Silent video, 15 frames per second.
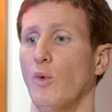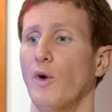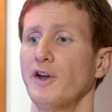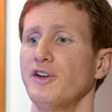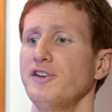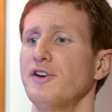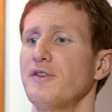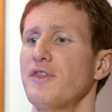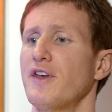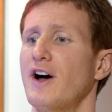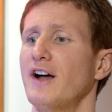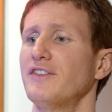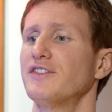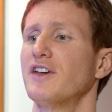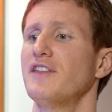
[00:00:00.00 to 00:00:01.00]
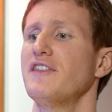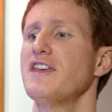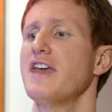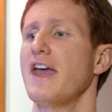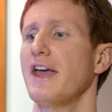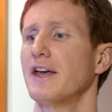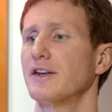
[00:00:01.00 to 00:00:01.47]
What are your thoughts on
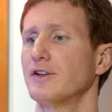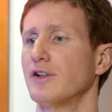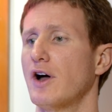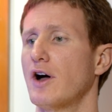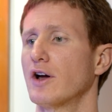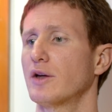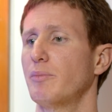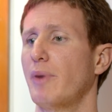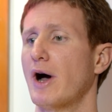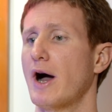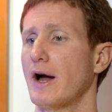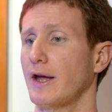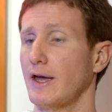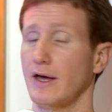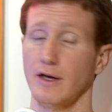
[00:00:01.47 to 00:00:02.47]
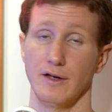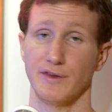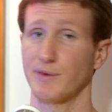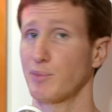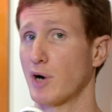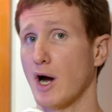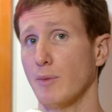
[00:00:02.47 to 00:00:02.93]
the Analog Pocket?
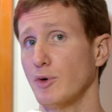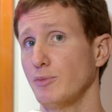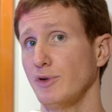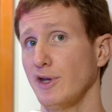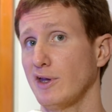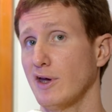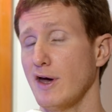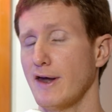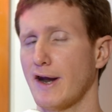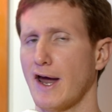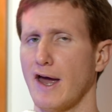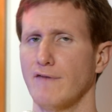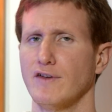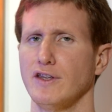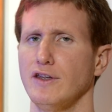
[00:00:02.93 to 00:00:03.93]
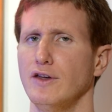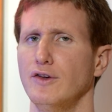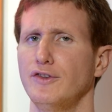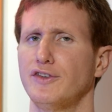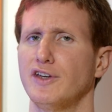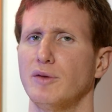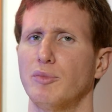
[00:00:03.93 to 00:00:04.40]
It's probably good. I haven't
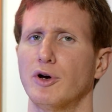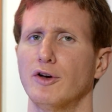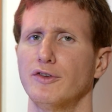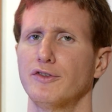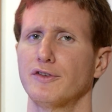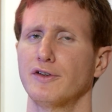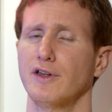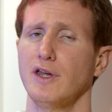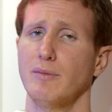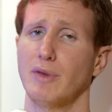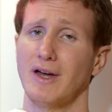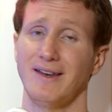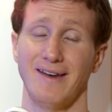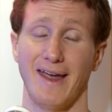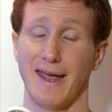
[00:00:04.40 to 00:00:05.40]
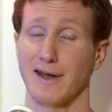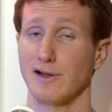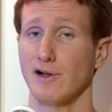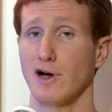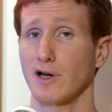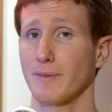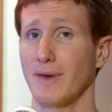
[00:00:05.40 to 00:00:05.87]
used it personally, but
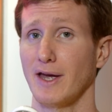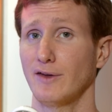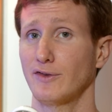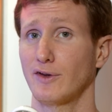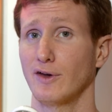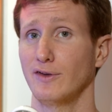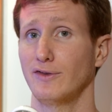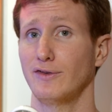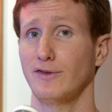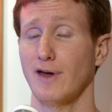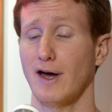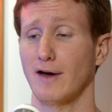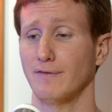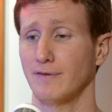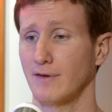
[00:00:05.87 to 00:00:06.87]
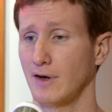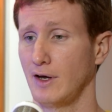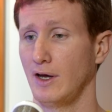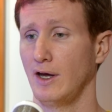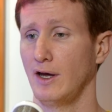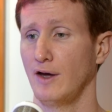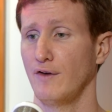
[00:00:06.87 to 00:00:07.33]
Analog makes good stuff.
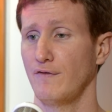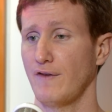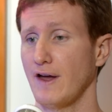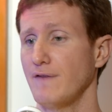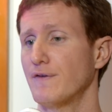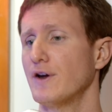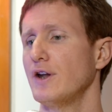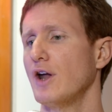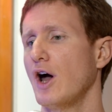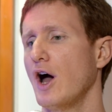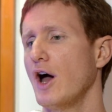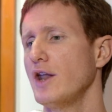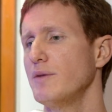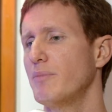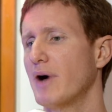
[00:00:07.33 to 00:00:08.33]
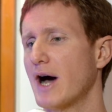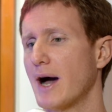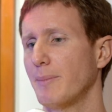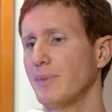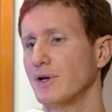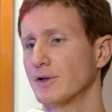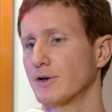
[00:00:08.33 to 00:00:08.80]
Favorite
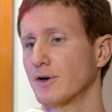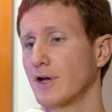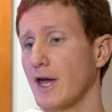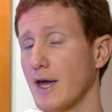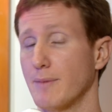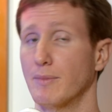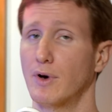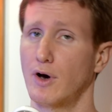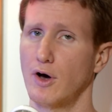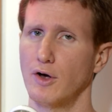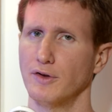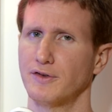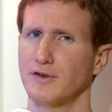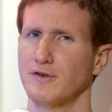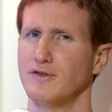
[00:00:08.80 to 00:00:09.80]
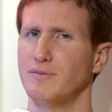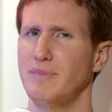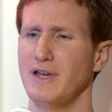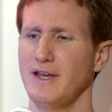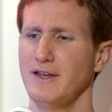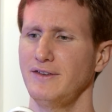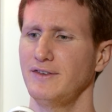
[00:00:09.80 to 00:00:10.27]
unpopular game? Altered
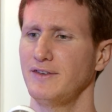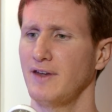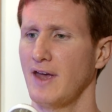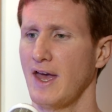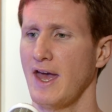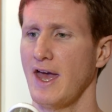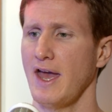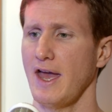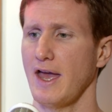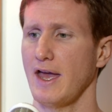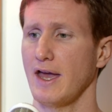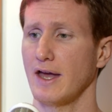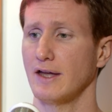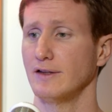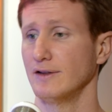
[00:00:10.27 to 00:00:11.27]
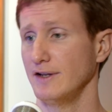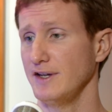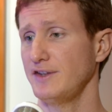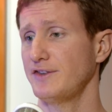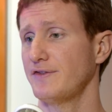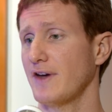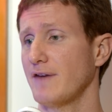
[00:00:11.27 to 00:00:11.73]
Beast. And
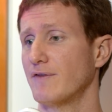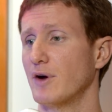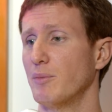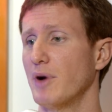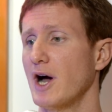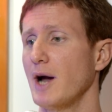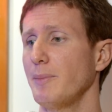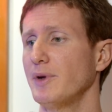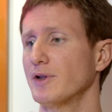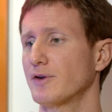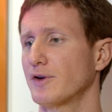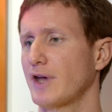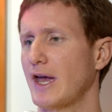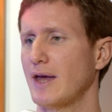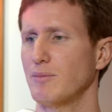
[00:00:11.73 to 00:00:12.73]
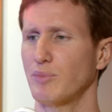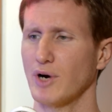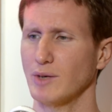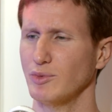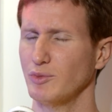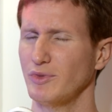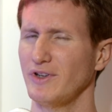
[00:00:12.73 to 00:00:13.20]
least favorite popular game,
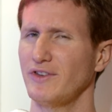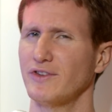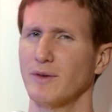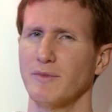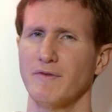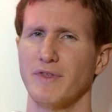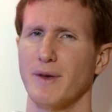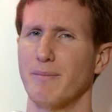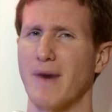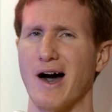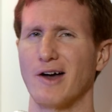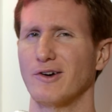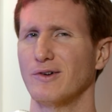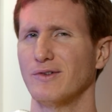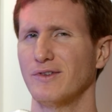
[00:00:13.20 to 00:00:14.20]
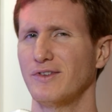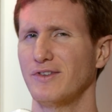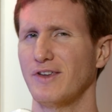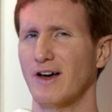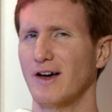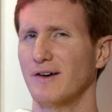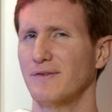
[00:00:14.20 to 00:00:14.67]
probably some of the modern
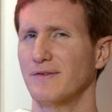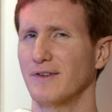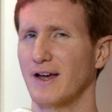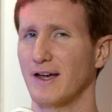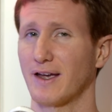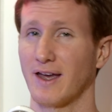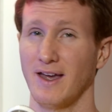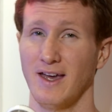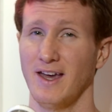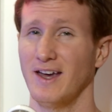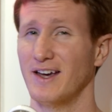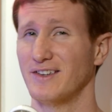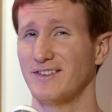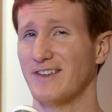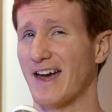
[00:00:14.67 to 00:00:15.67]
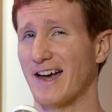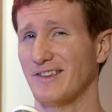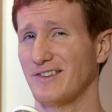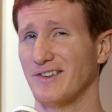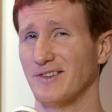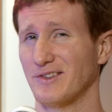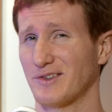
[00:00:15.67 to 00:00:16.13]
stuff like
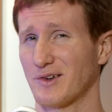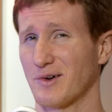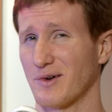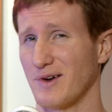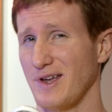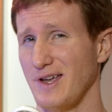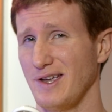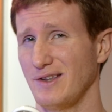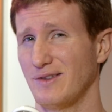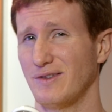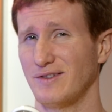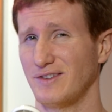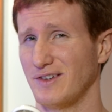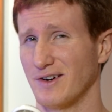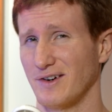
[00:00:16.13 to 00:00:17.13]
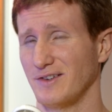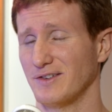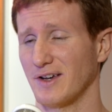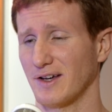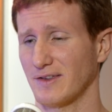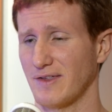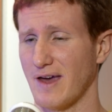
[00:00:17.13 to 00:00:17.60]
Assassin's Creed, series
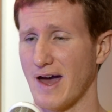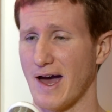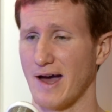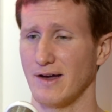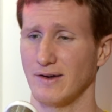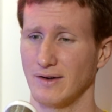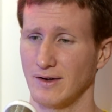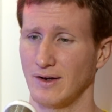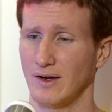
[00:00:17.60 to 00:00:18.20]
like that.